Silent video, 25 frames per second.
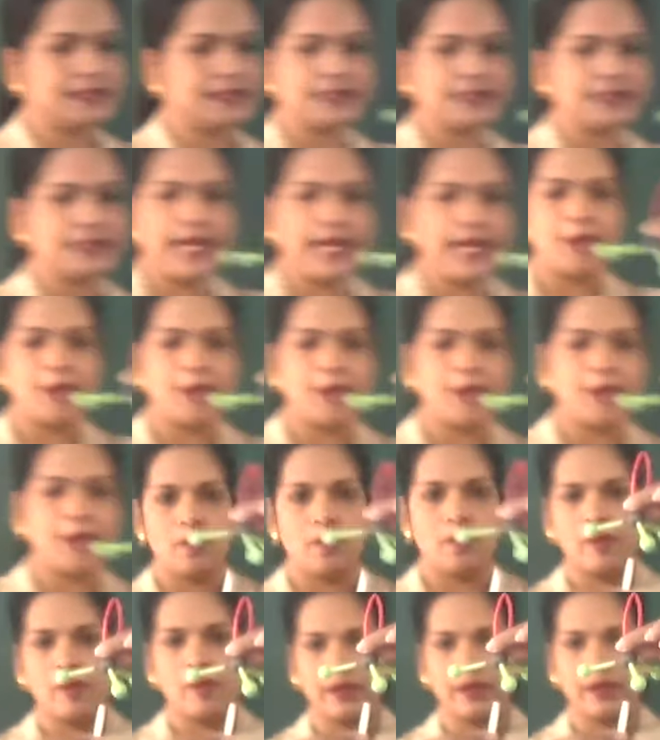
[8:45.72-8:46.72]
dipole
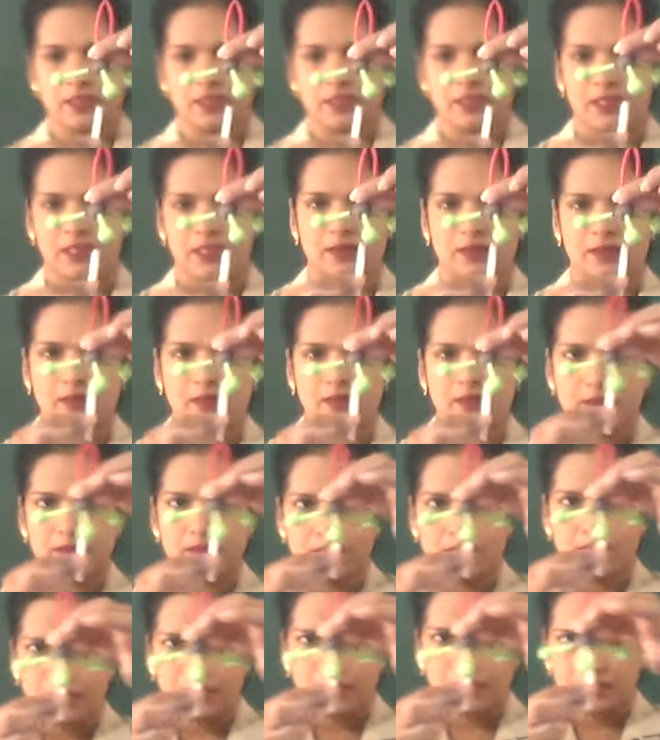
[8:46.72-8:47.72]
moment,
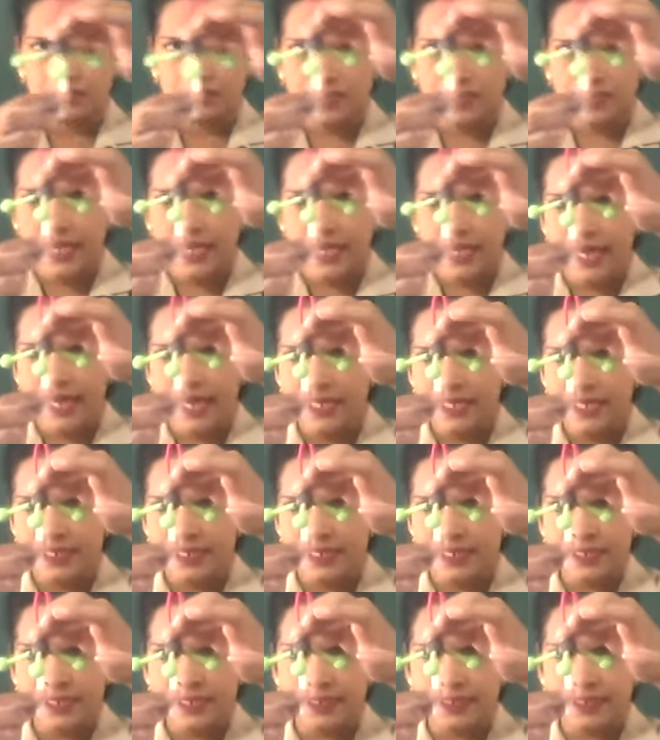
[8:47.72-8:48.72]

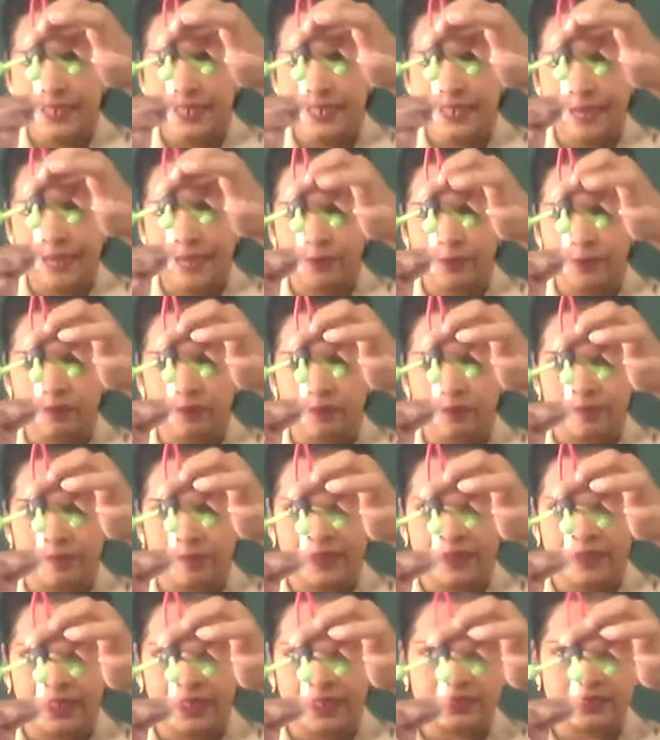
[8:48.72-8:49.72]
dipole
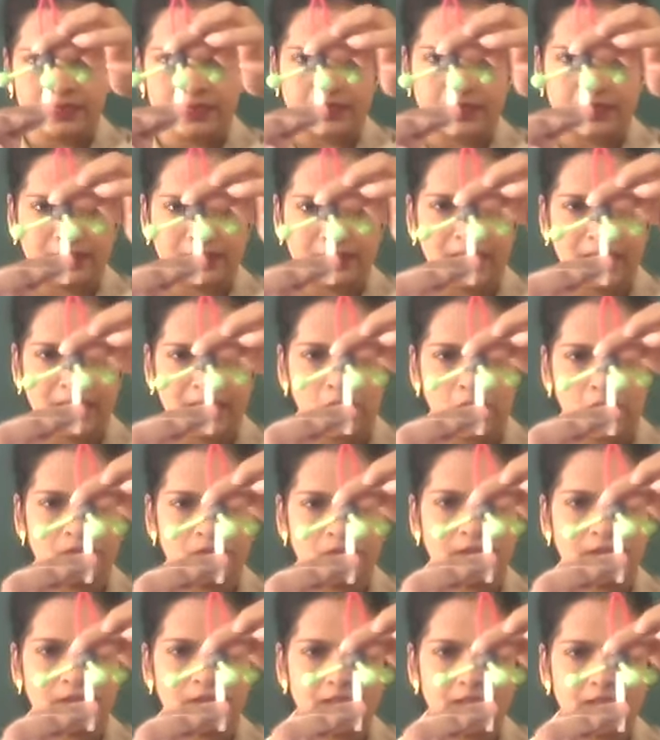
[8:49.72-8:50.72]
moment is
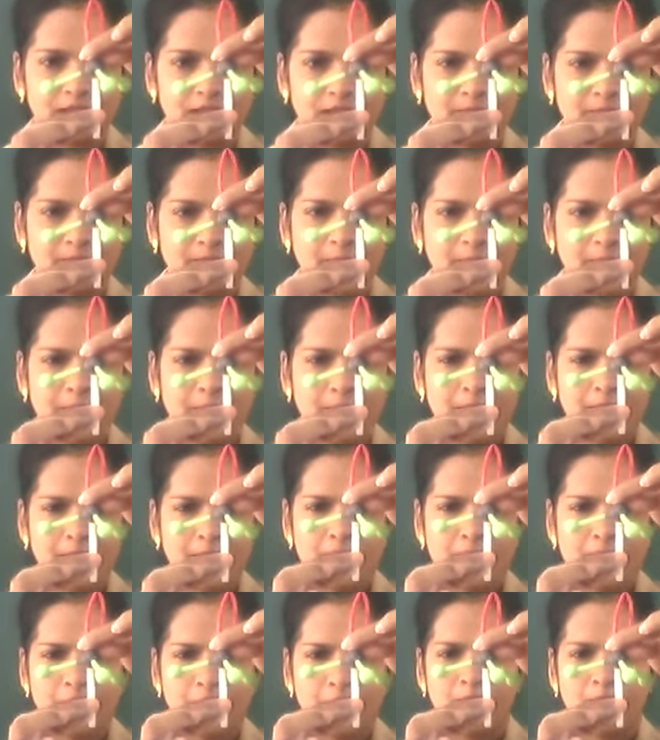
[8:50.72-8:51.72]
downwards,
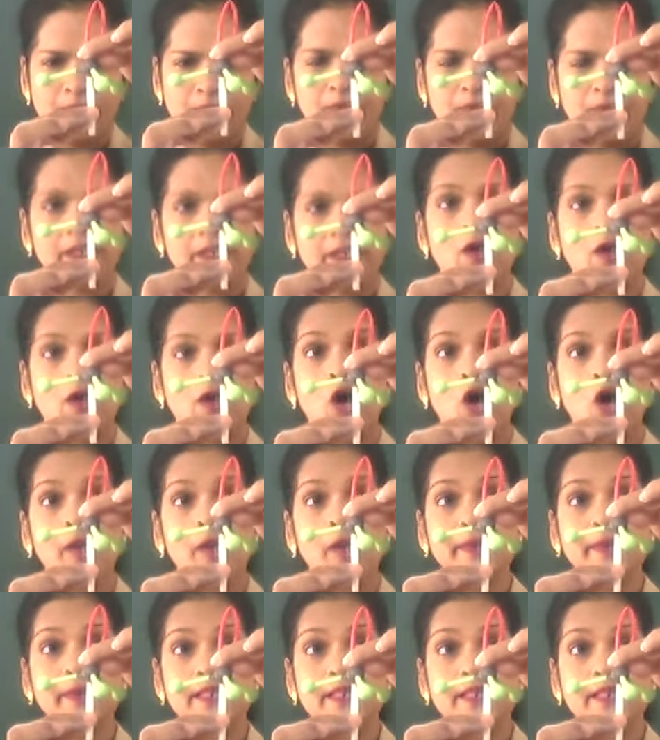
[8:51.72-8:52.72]
but the
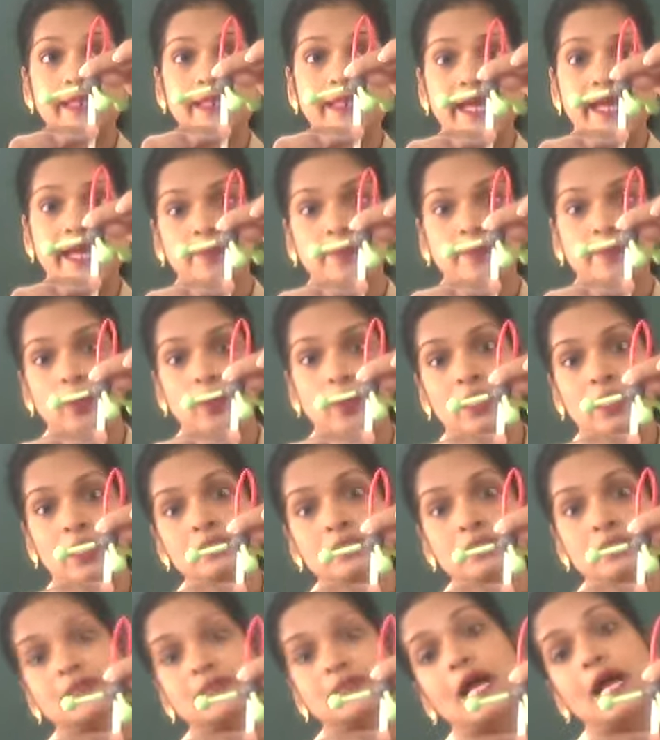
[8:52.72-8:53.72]
orbital dipole
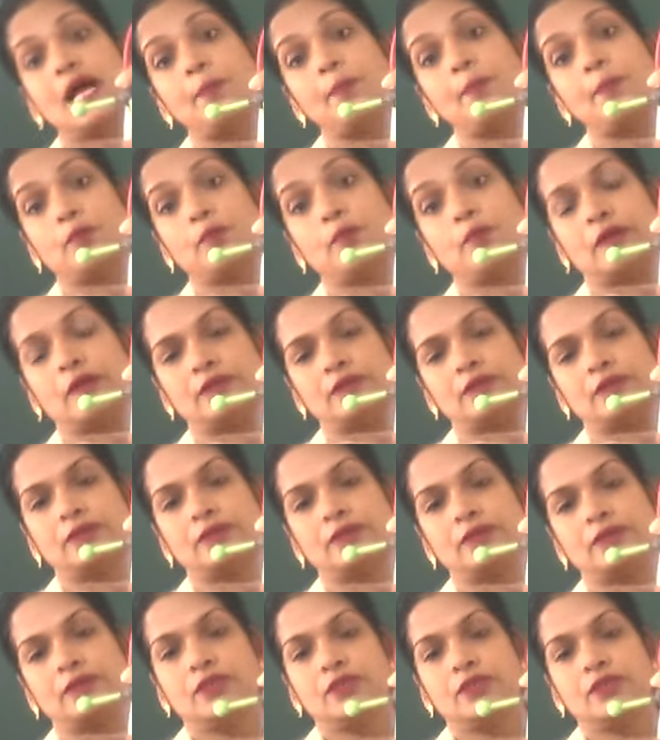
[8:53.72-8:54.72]
is upwards.
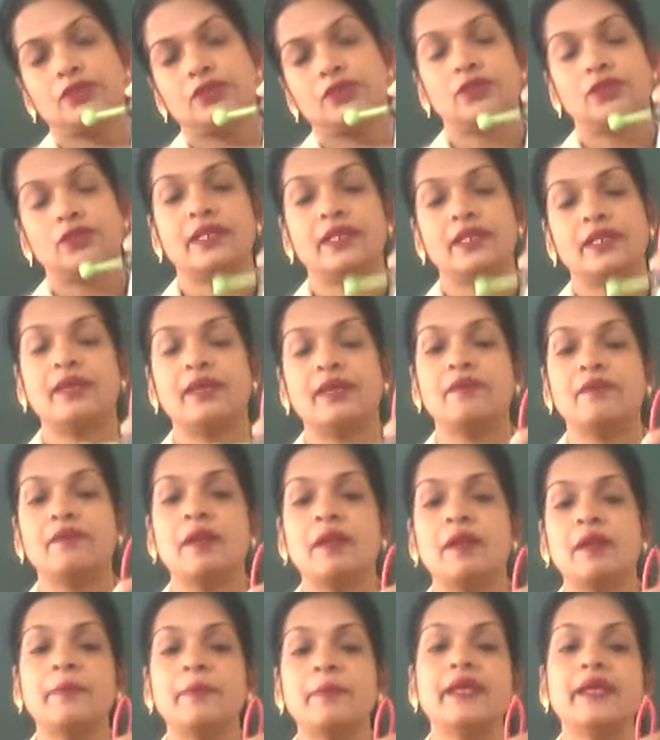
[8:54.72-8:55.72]
So there
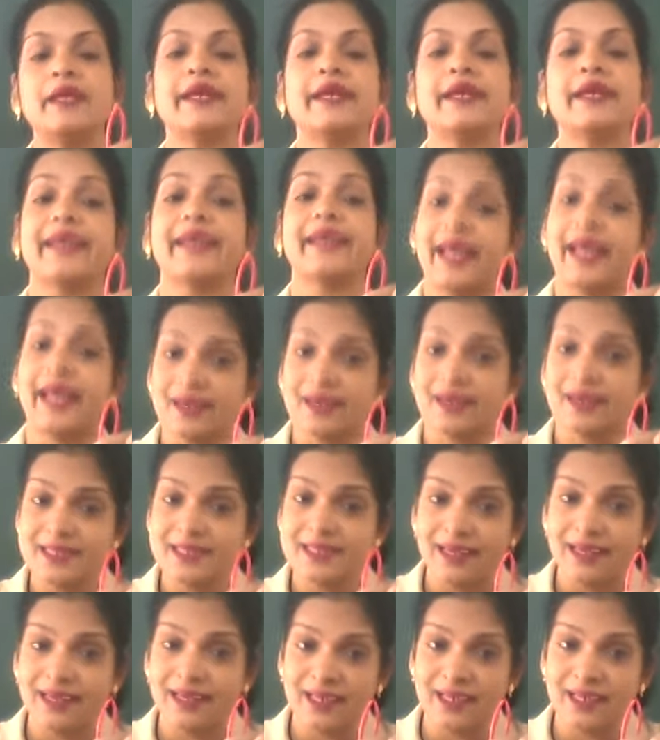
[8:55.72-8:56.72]
will be
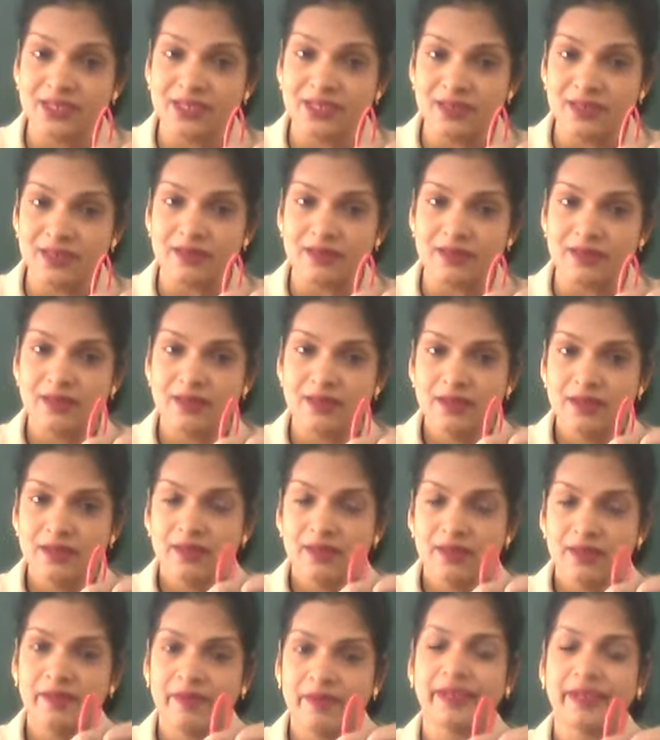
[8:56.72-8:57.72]
cancellation.
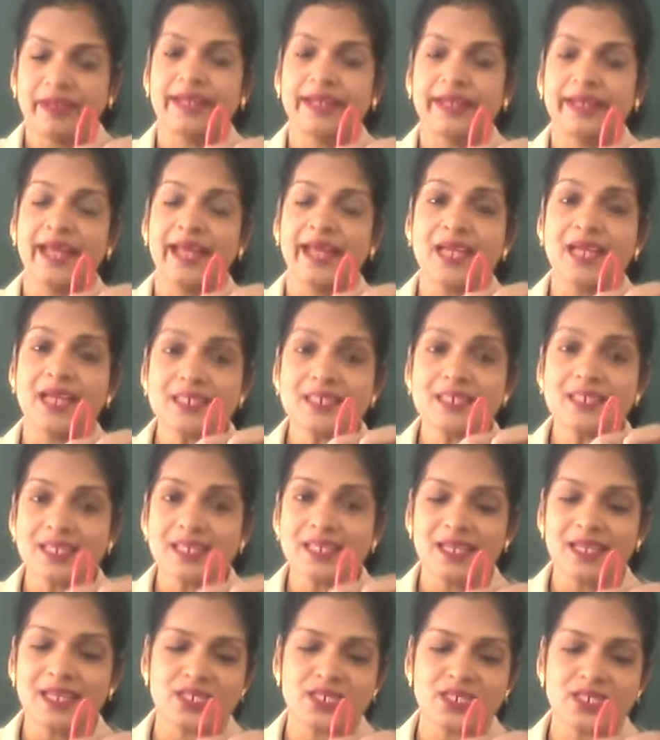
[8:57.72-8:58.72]
When the
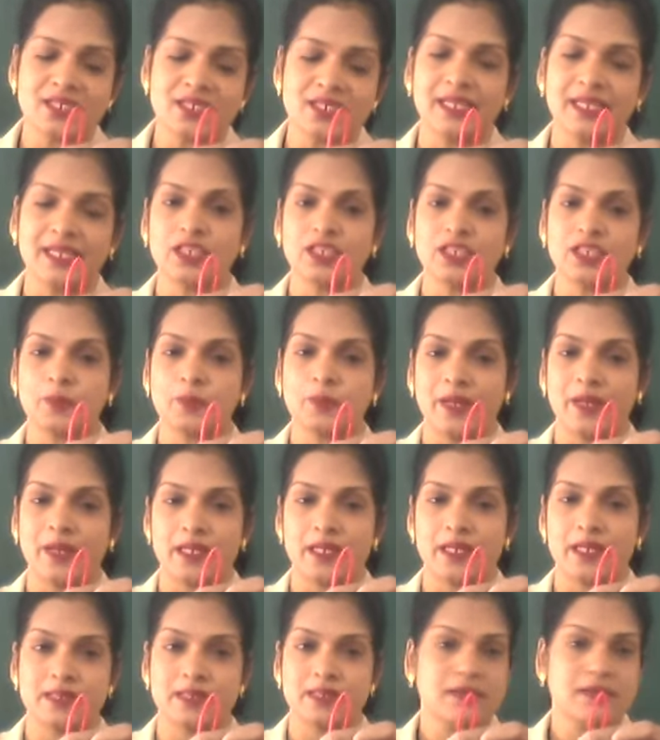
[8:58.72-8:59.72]
cancellation takes
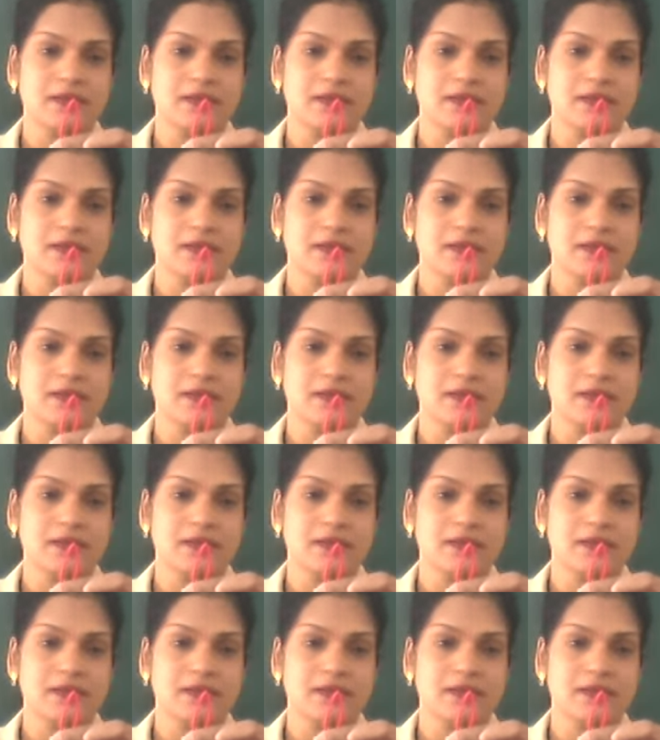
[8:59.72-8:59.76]
place,